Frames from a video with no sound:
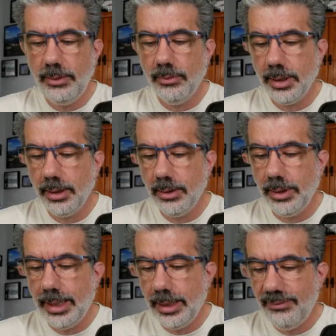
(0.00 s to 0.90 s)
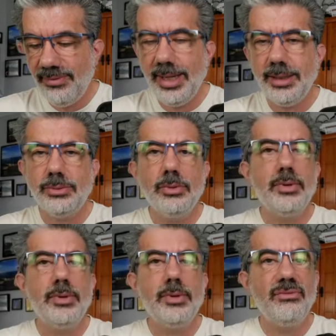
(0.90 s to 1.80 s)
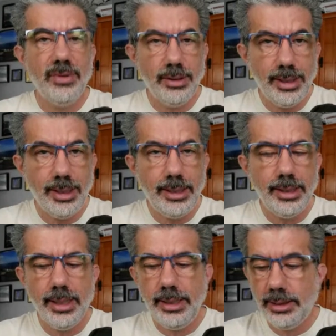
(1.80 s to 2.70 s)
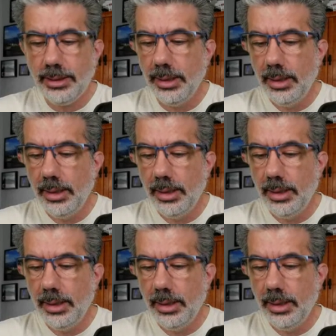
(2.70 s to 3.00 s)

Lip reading: We're going to go to Halifax, where we have a very late night.